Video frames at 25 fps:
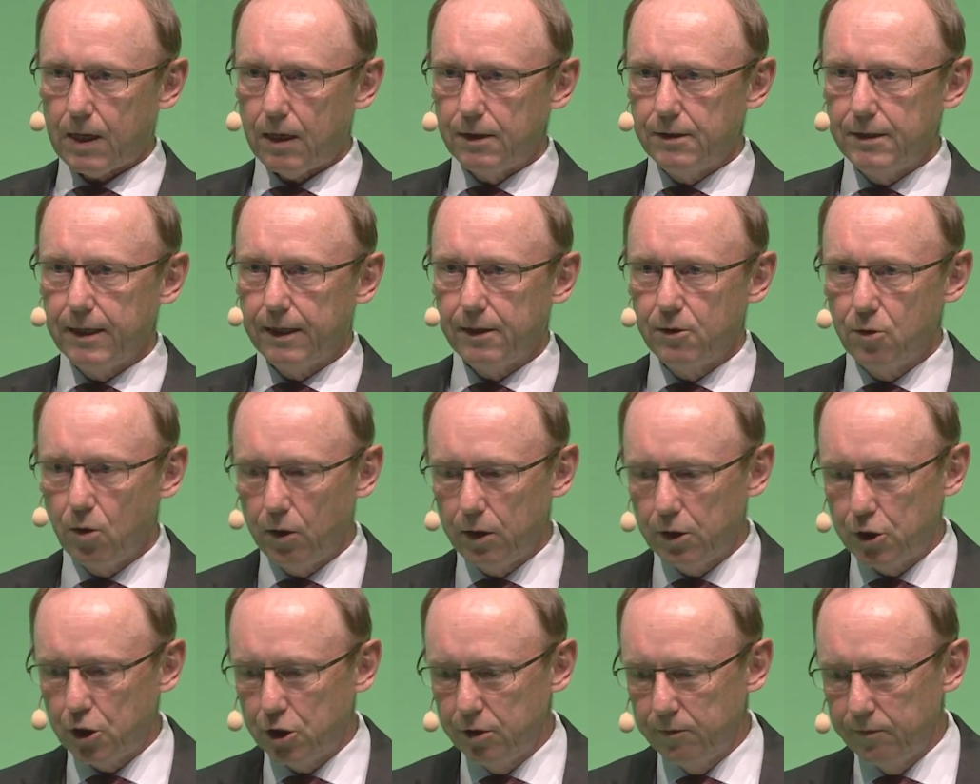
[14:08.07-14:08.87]

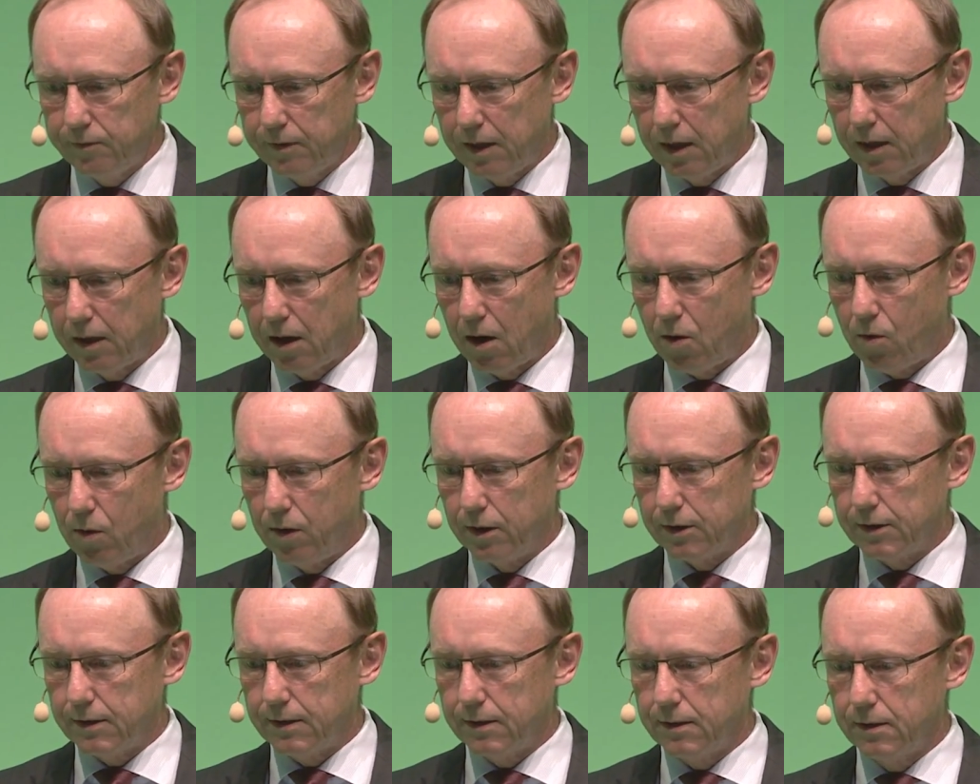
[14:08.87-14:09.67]
technology will allow
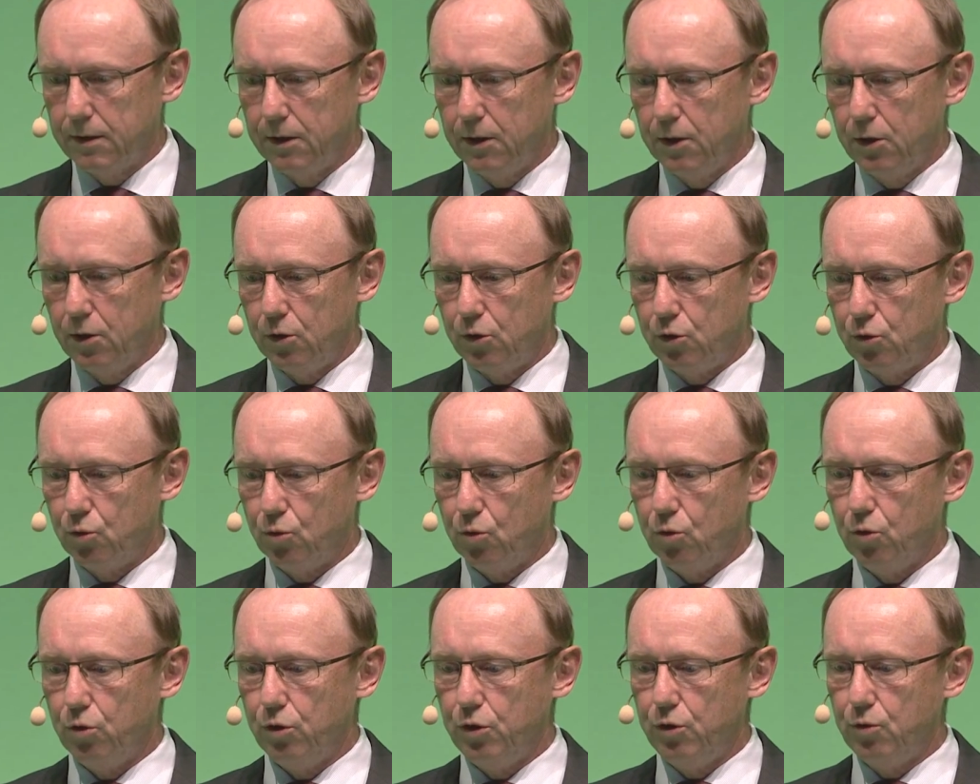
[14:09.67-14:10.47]
us
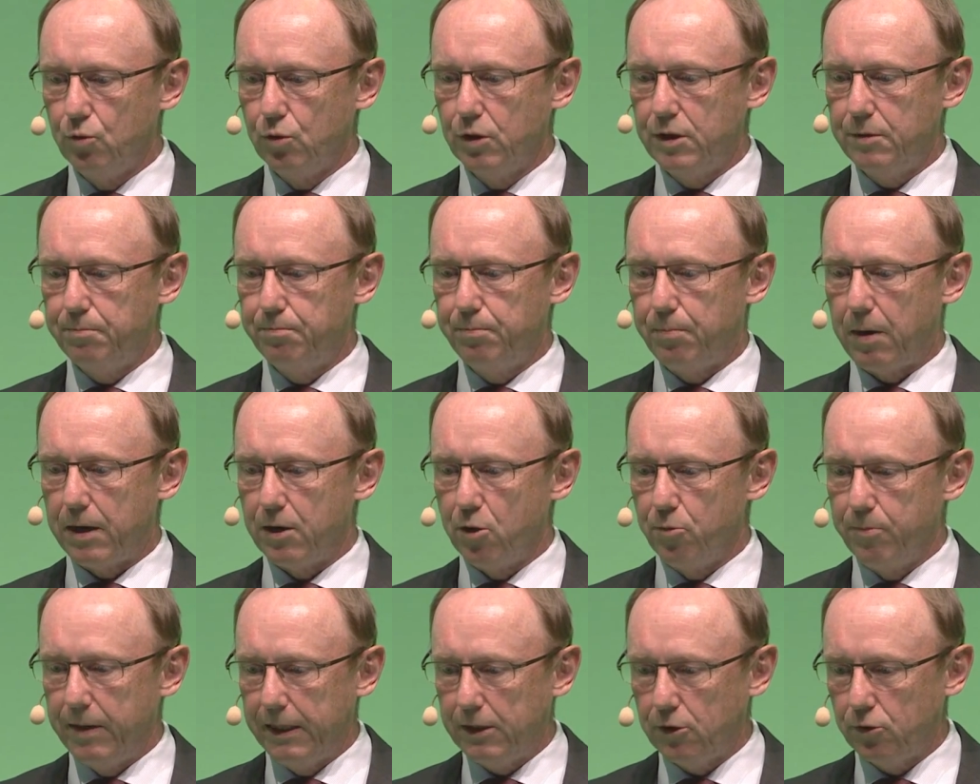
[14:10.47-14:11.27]
to use
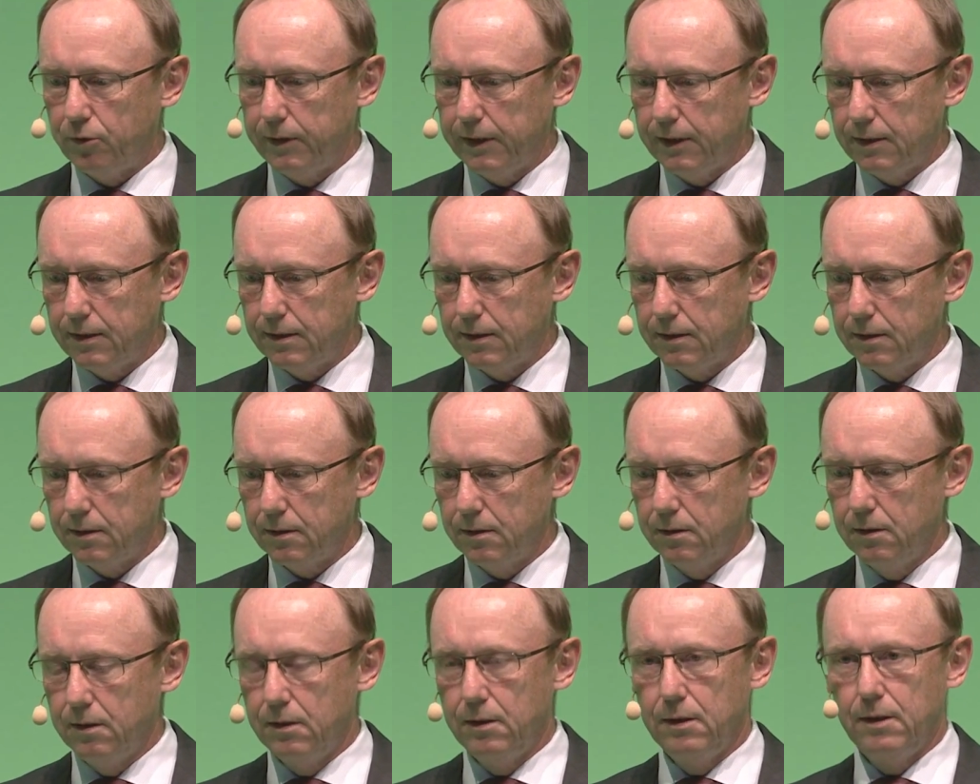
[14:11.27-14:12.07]
biometrics
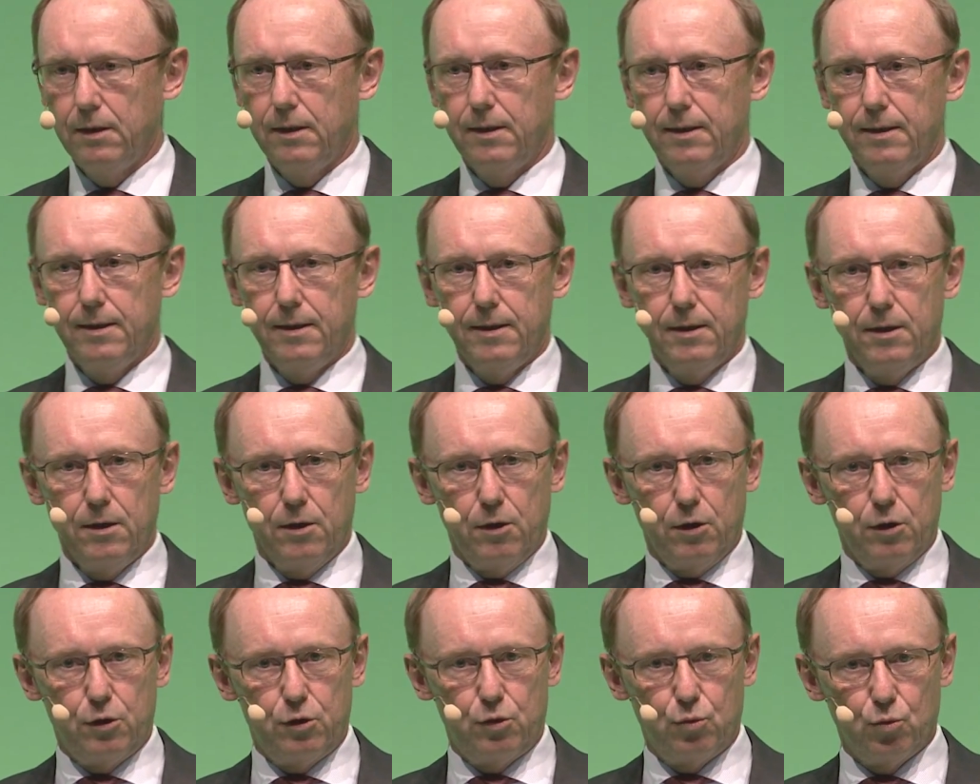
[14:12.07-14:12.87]

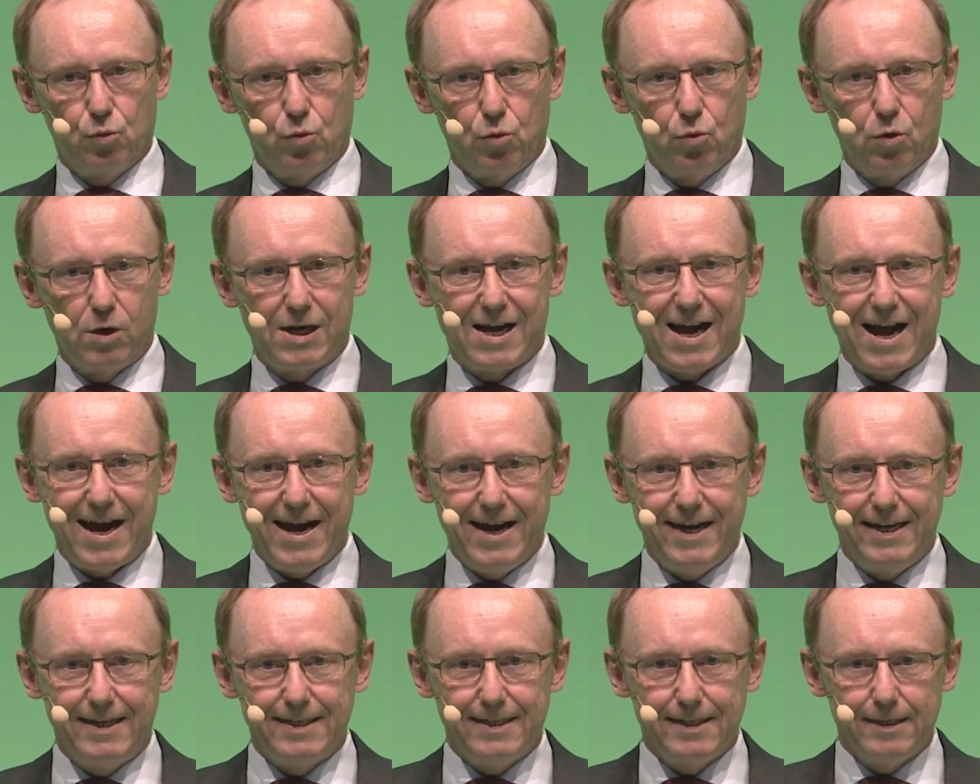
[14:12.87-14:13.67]
to
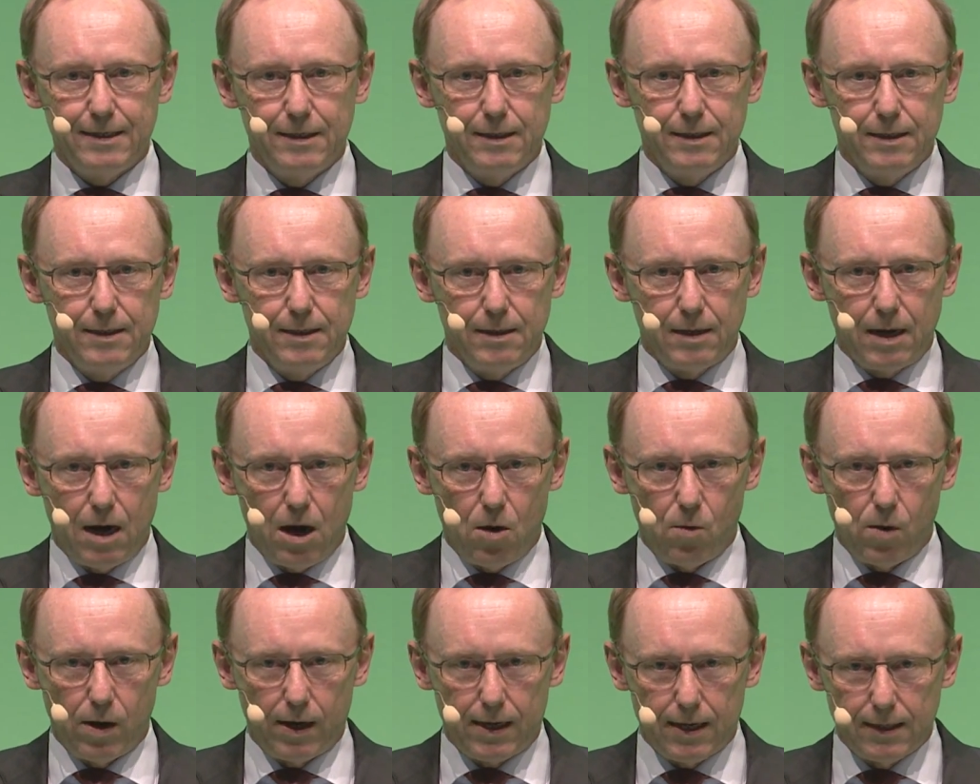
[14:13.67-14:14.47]
guide
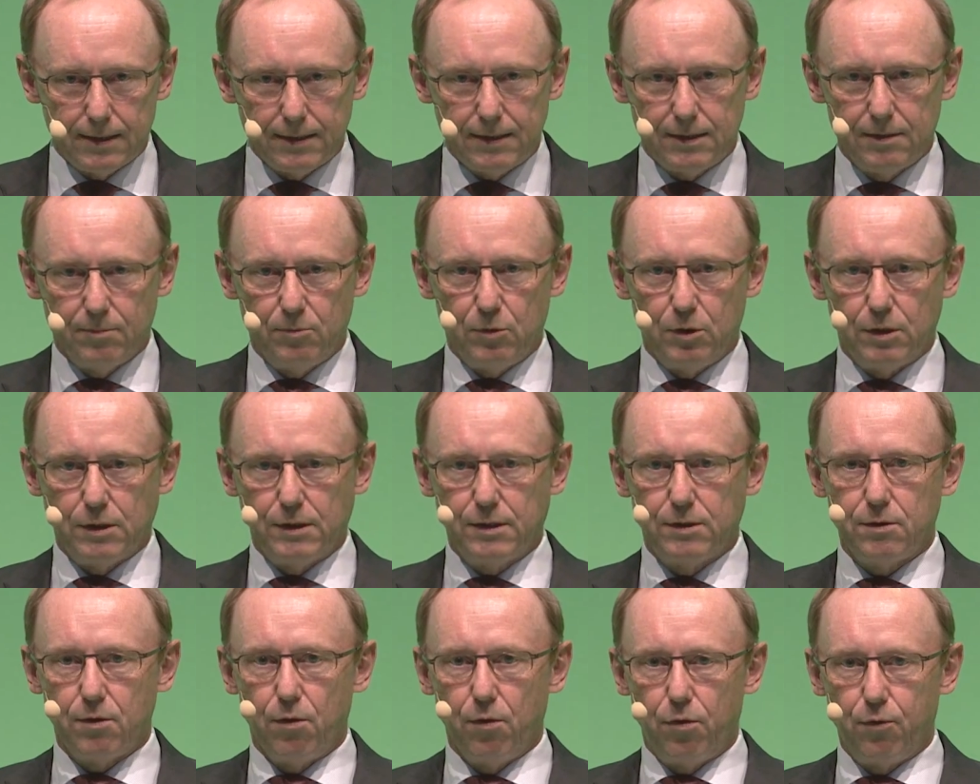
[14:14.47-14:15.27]
our
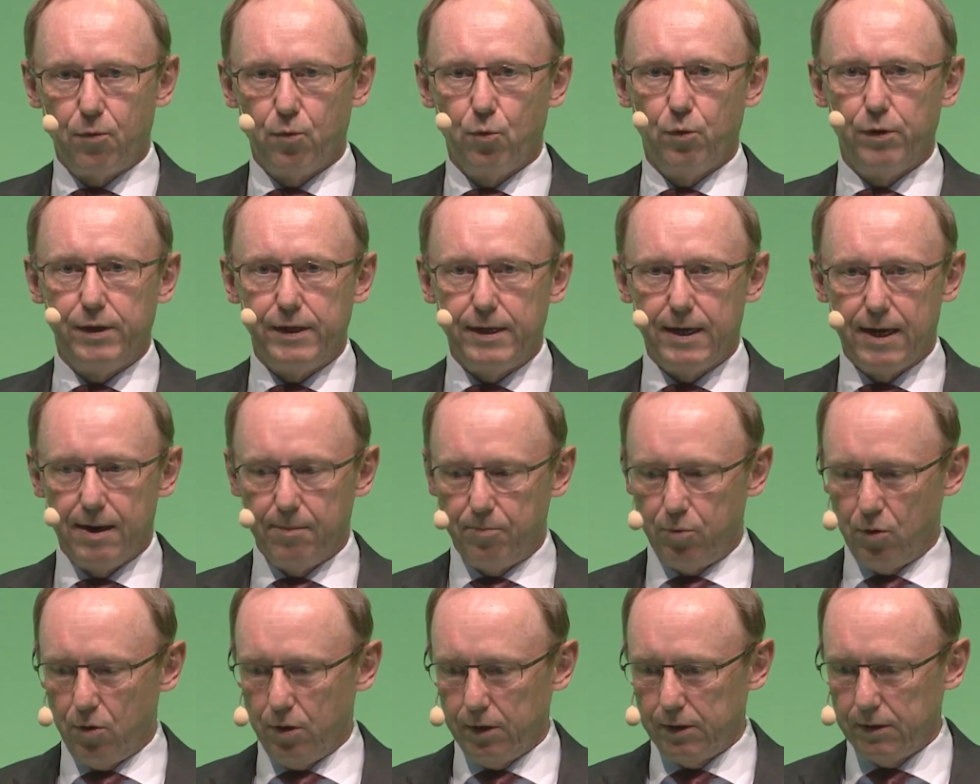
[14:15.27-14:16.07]
customers through the
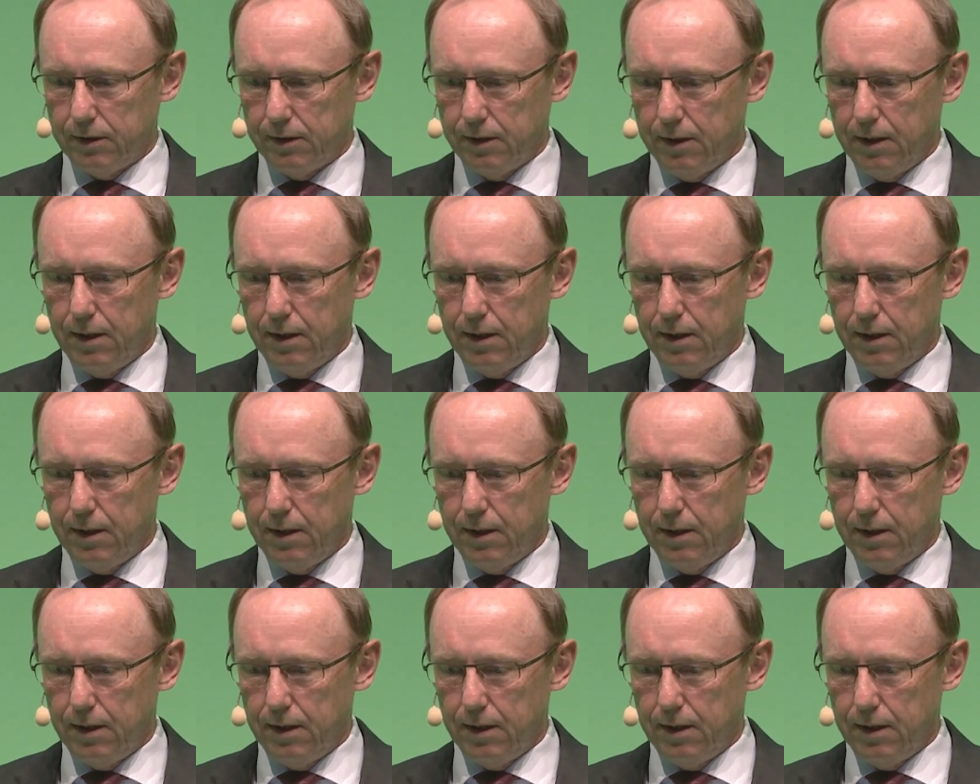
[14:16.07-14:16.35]
airport.